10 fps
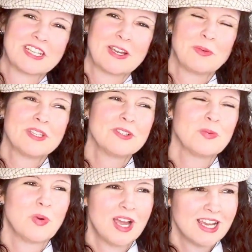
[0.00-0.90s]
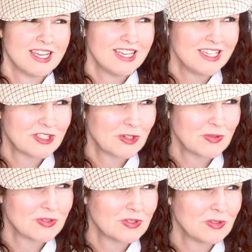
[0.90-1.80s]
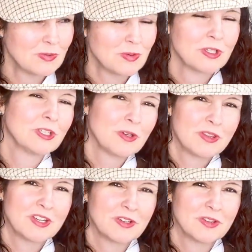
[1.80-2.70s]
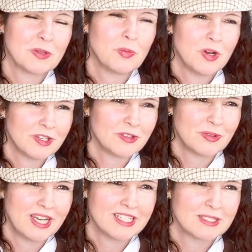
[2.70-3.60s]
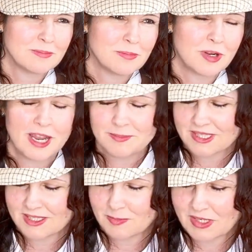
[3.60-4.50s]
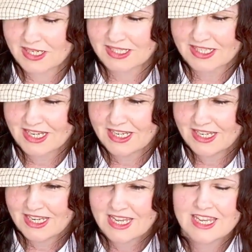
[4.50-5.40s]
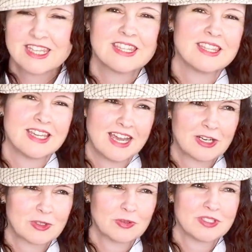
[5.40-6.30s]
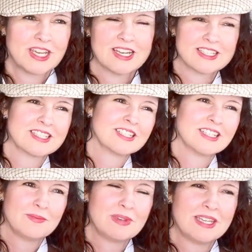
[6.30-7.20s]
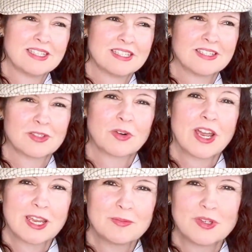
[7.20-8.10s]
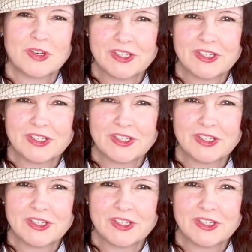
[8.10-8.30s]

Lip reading: I wonder why he chose to put clothing on the water rat. Perhaps it's because in the actual text it's described on